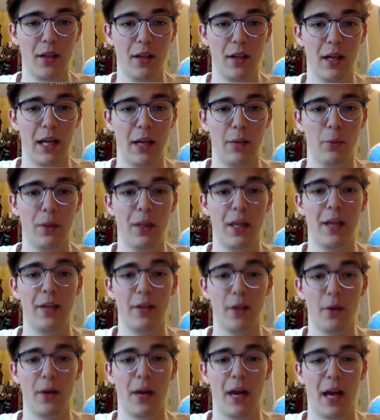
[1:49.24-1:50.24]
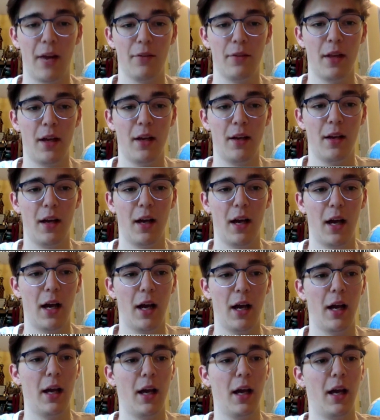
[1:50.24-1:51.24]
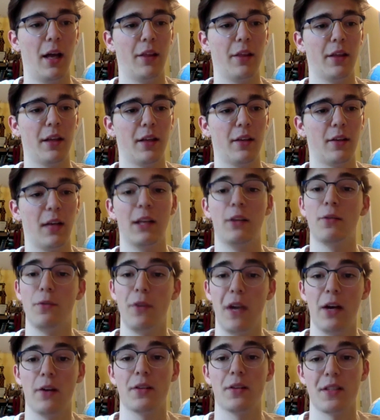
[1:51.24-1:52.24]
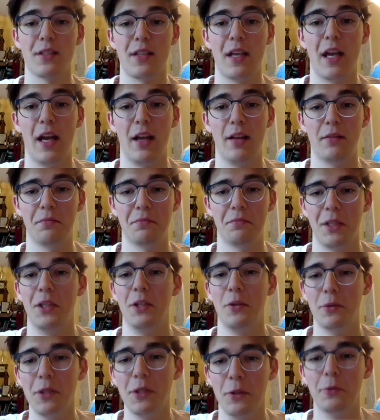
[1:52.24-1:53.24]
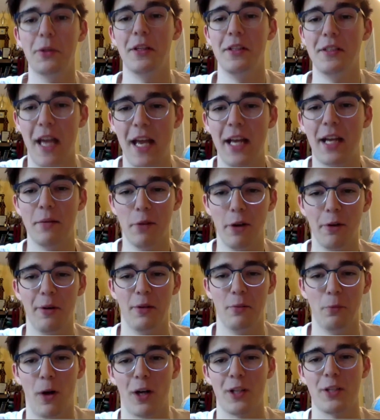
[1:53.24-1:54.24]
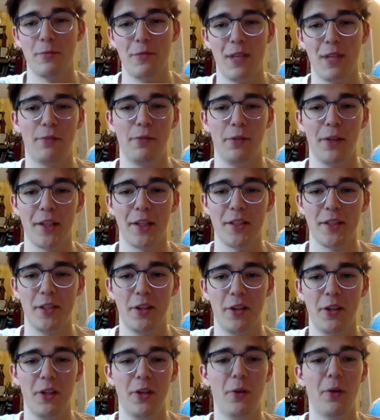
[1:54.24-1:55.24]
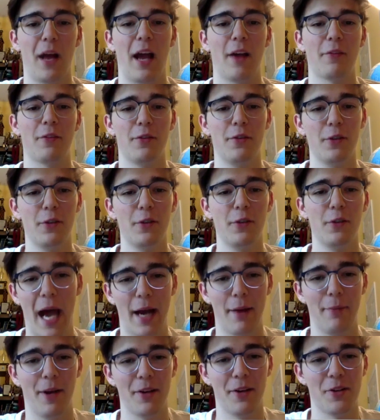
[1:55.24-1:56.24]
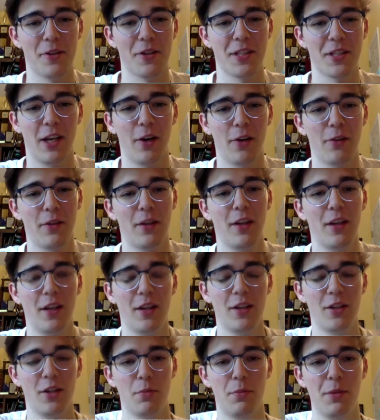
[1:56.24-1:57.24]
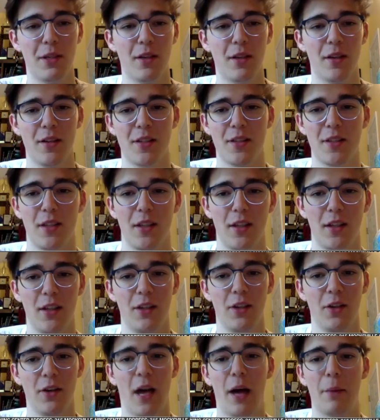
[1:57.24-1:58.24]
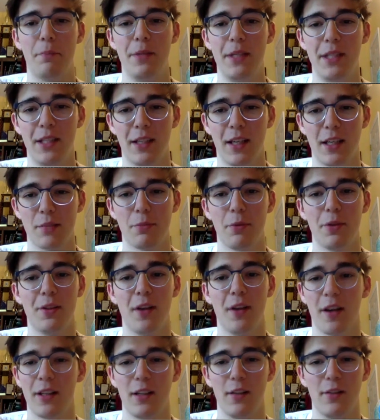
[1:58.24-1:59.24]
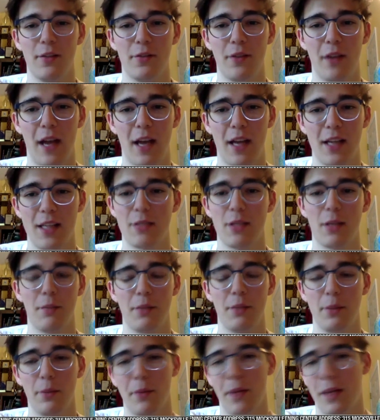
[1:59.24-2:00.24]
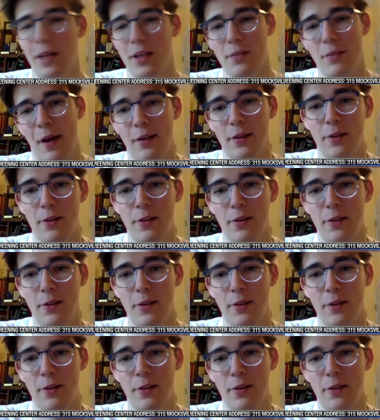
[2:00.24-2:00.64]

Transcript: And when they don't have that, I, I think it's it's fair to say that you you can take a moment and watch Netflix. You know, you don't have to feel bad about yourself just because you're not being as productive as some people might expect